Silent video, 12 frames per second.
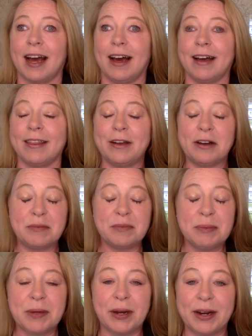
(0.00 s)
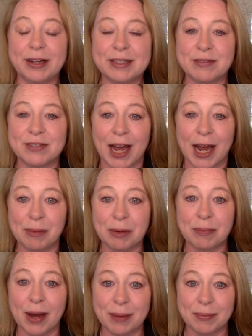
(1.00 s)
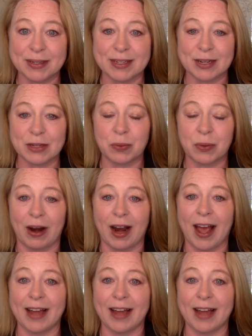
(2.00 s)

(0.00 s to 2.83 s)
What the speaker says: there have been periods of time in my business where I